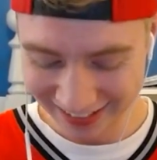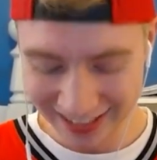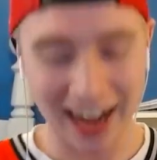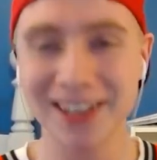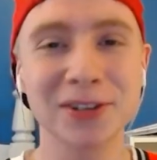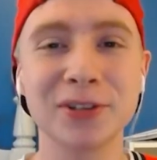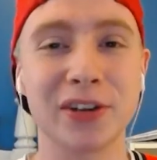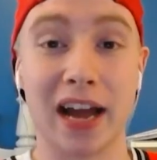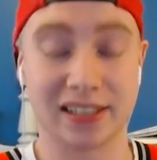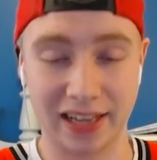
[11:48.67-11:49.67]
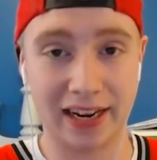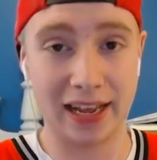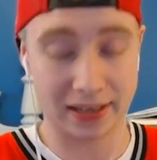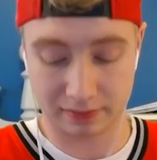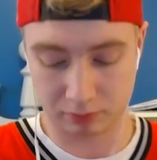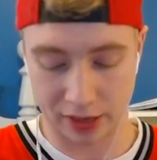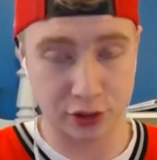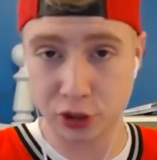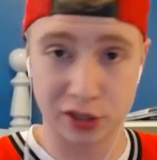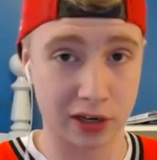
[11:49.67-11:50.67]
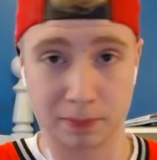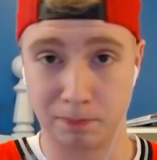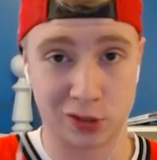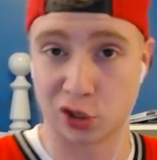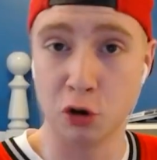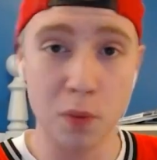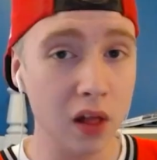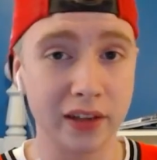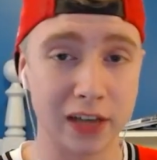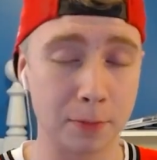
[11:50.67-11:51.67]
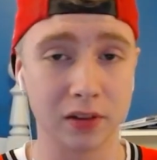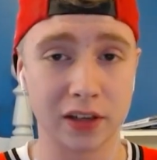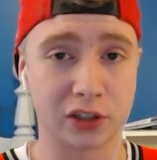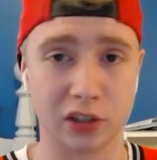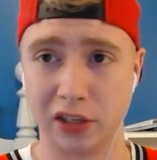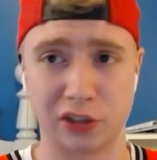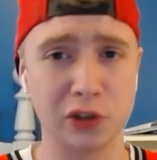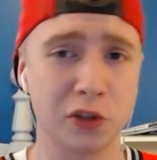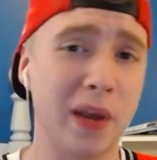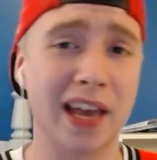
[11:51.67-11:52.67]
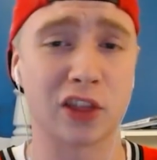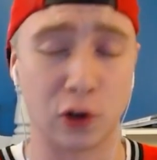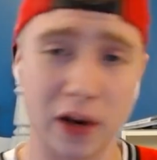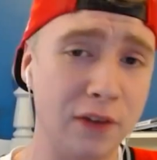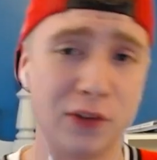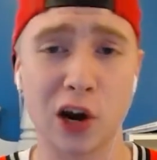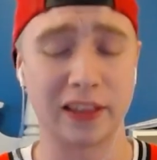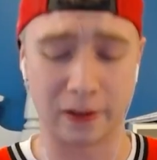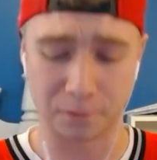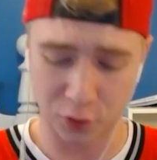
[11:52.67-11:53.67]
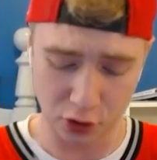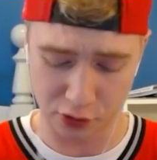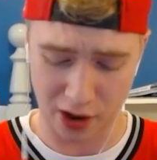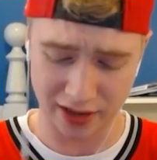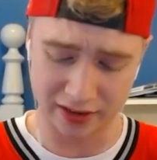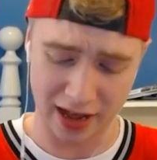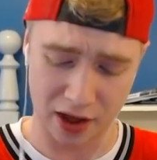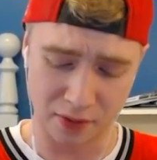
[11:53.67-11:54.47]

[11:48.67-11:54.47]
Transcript: I told you guys, like, it's just gonna snowball and double elixir as soon as we get the graveyard, the Inferno Dragon down.